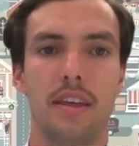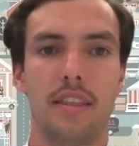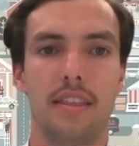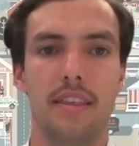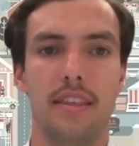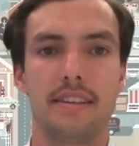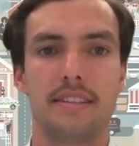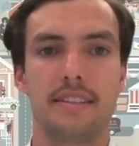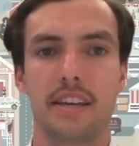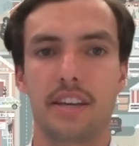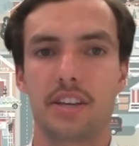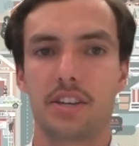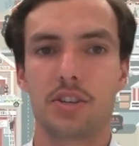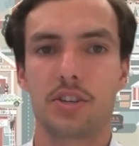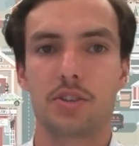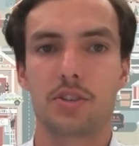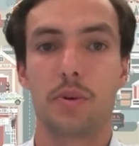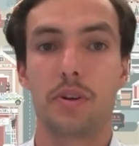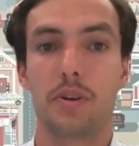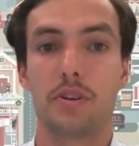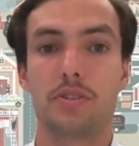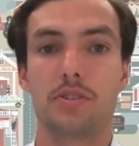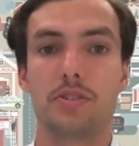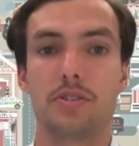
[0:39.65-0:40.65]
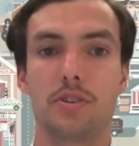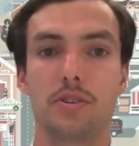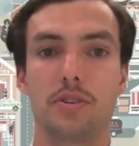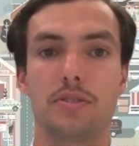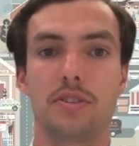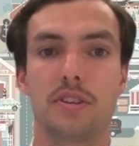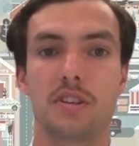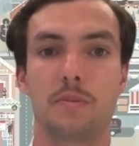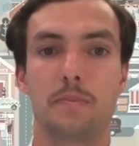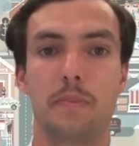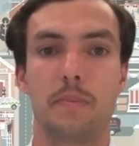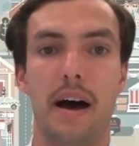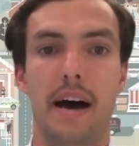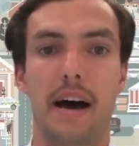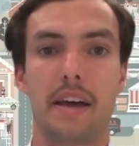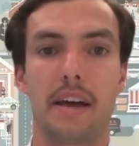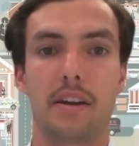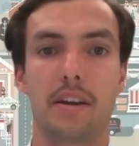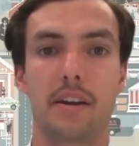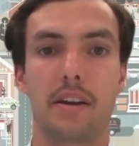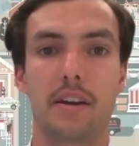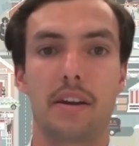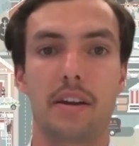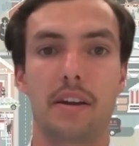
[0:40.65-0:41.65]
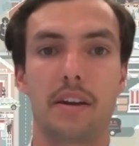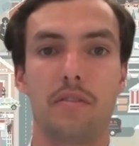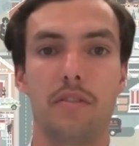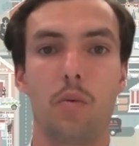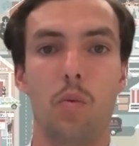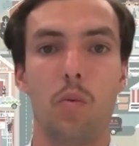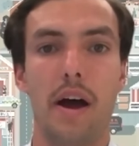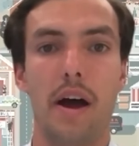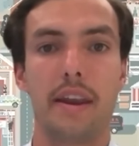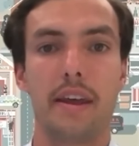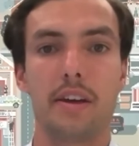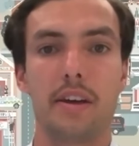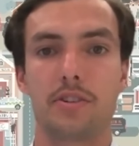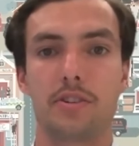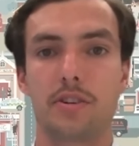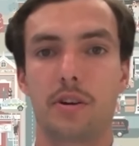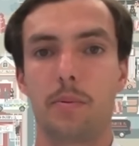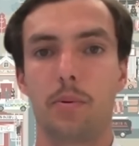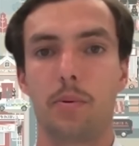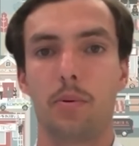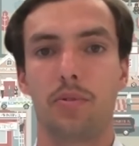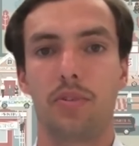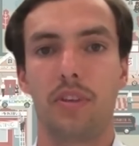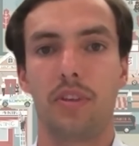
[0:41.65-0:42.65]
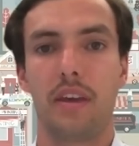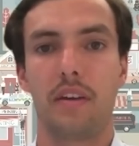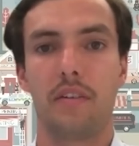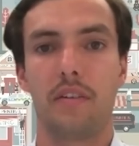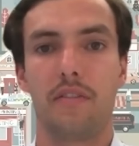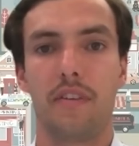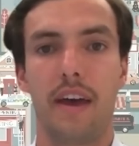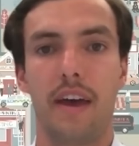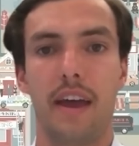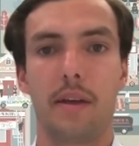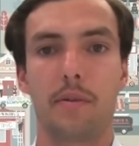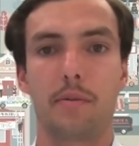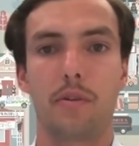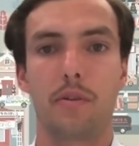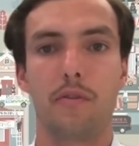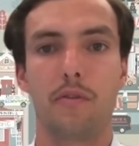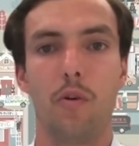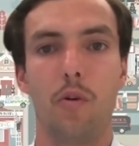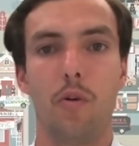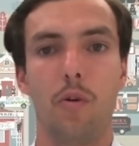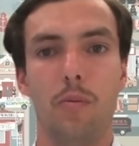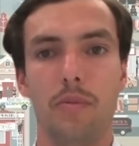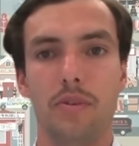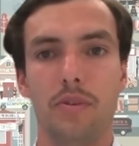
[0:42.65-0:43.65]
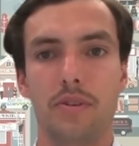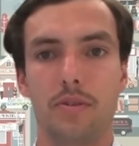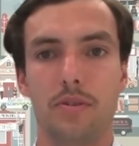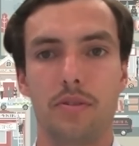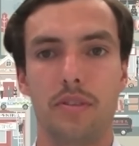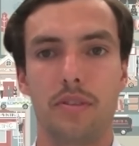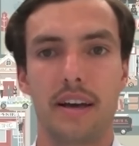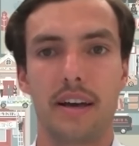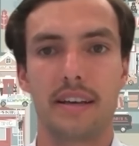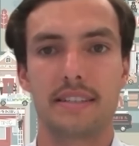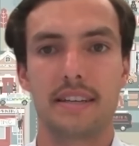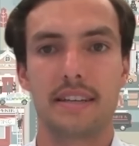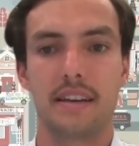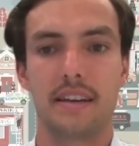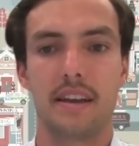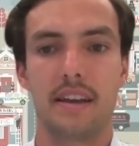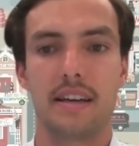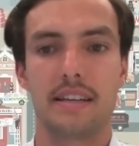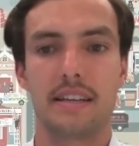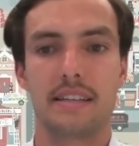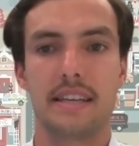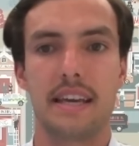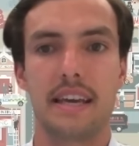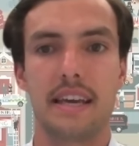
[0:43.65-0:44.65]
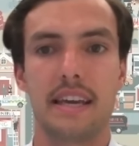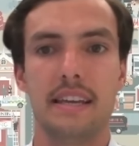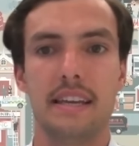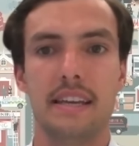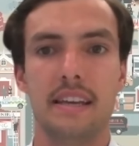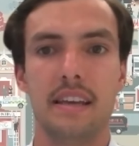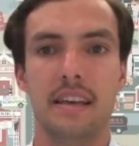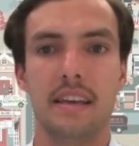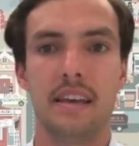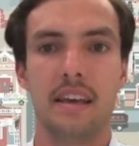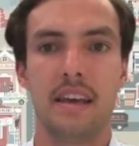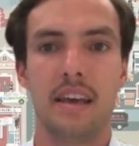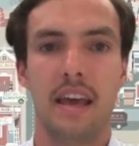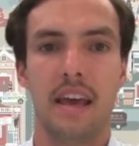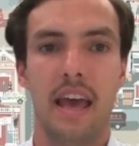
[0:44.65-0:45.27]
These sections were introduced as part of the wider CCCFA reform in 2019